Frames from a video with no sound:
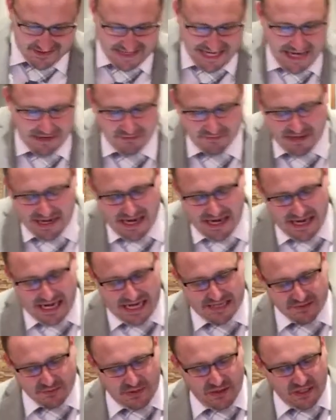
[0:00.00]

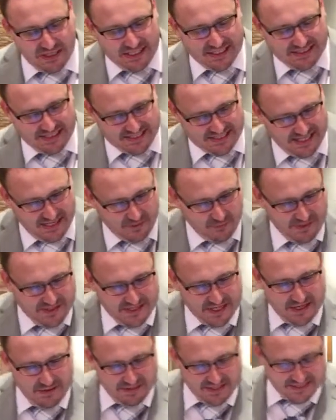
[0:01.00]
I, as we look at this here, we,
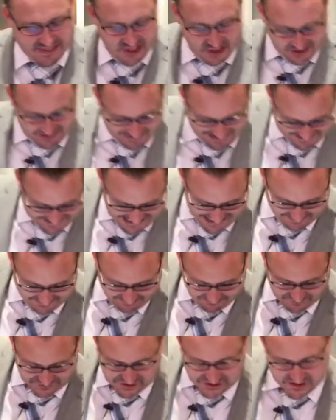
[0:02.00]
uh, let's talk about
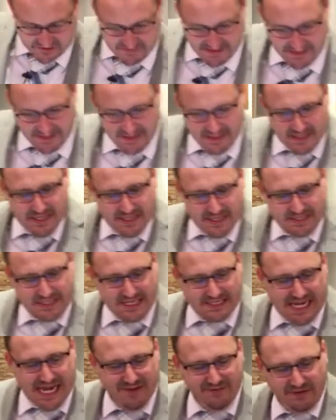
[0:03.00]
David for just a minute.
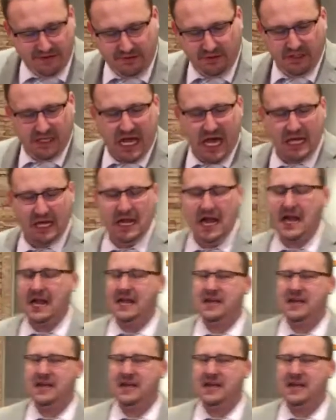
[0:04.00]
Now, David got a lot